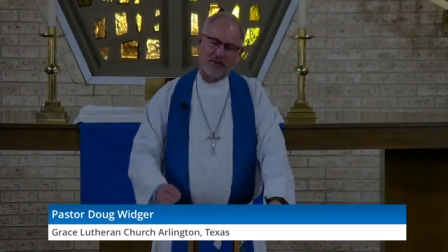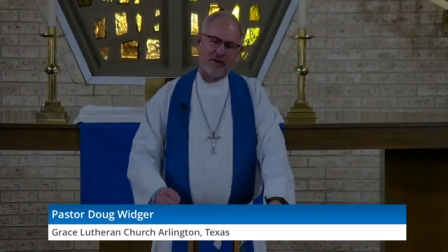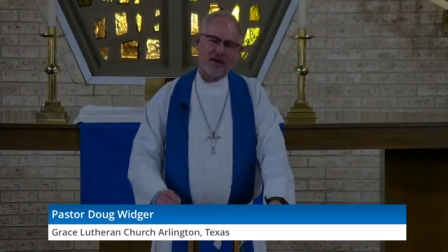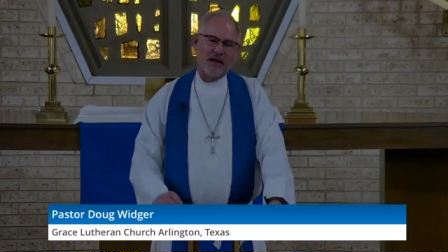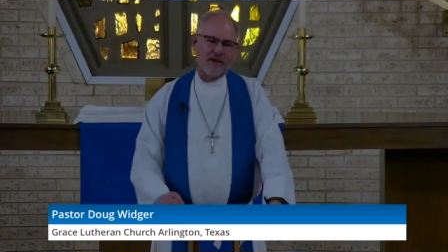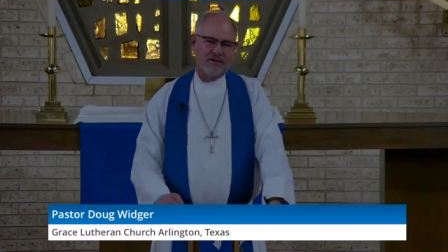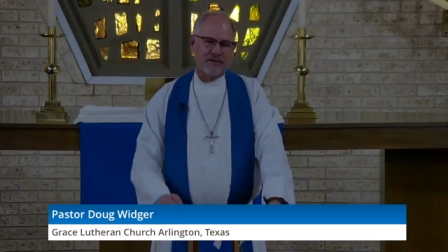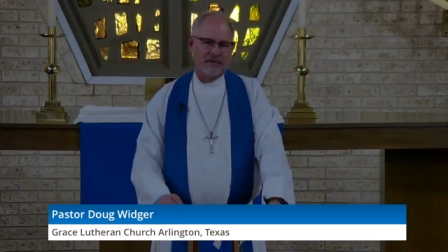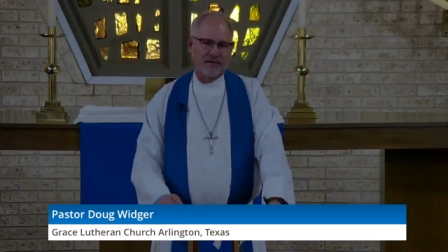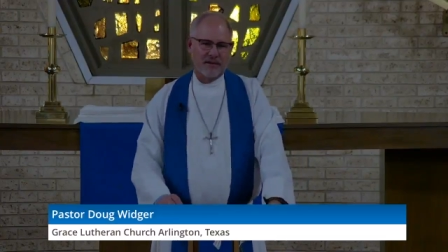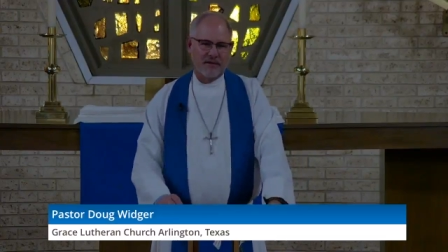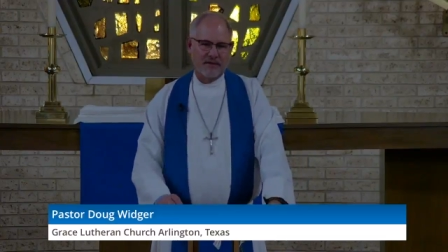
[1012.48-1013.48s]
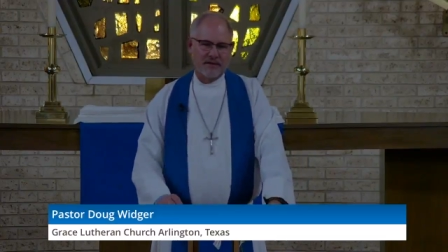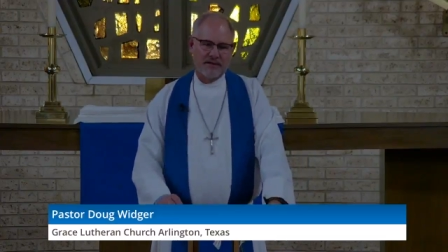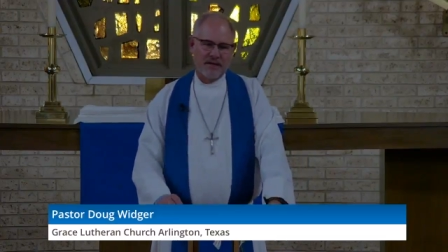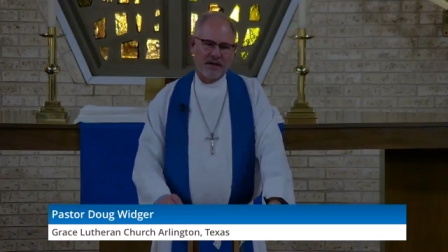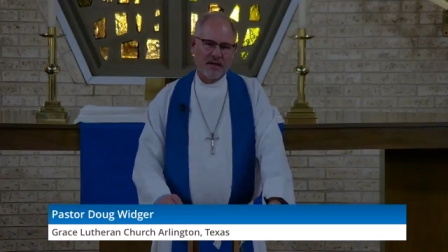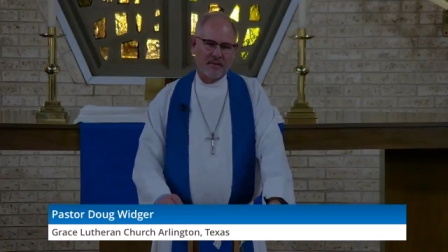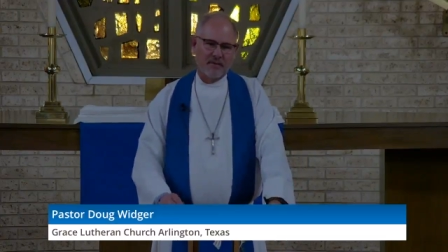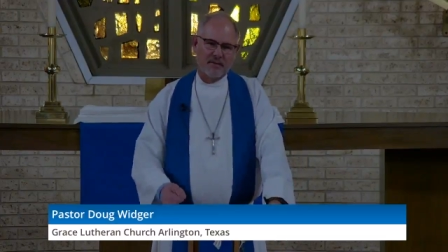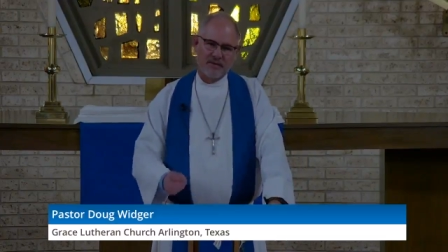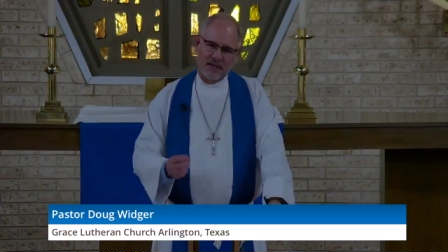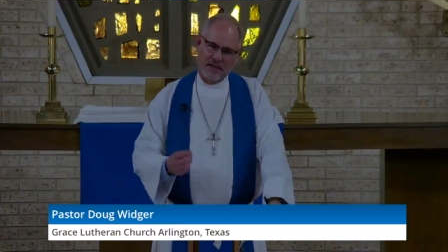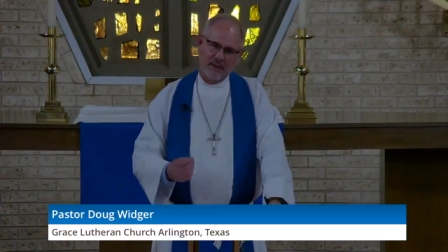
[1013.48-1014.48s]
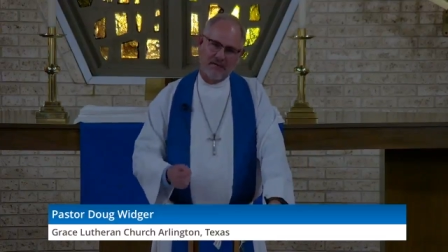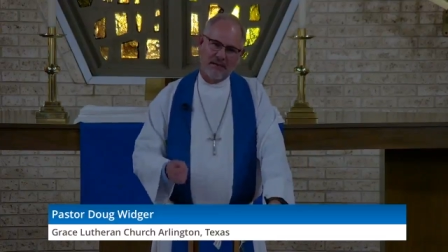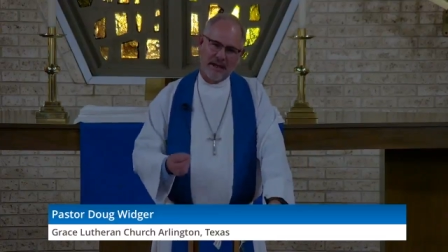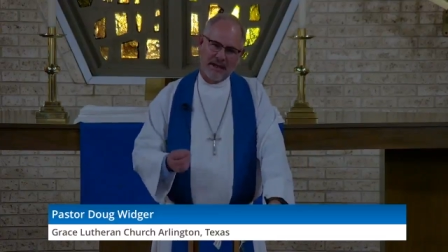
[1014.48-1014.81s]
your life every time you take